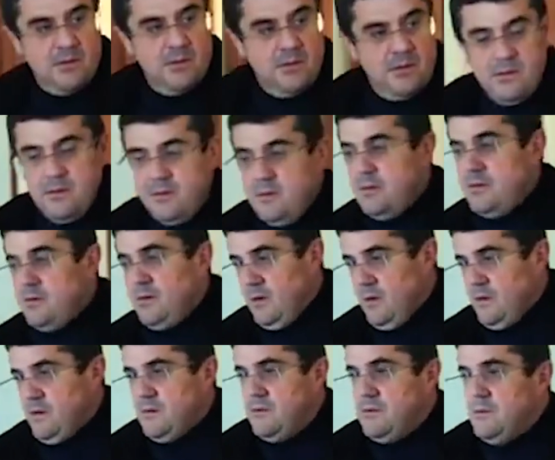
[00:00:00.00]
buildings are
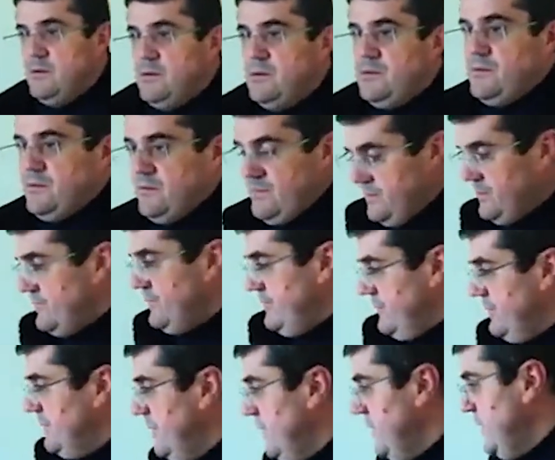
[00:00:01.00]
being built with the
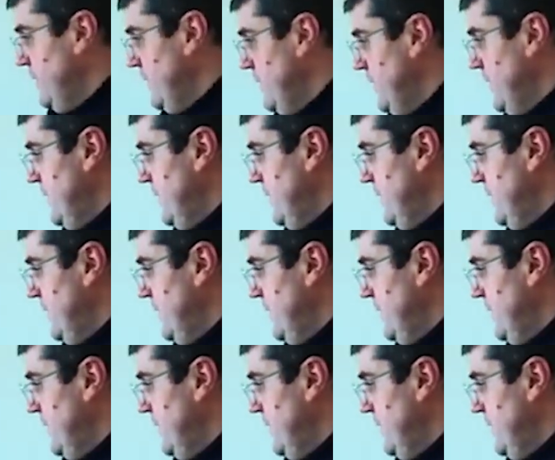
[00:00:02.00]
financing of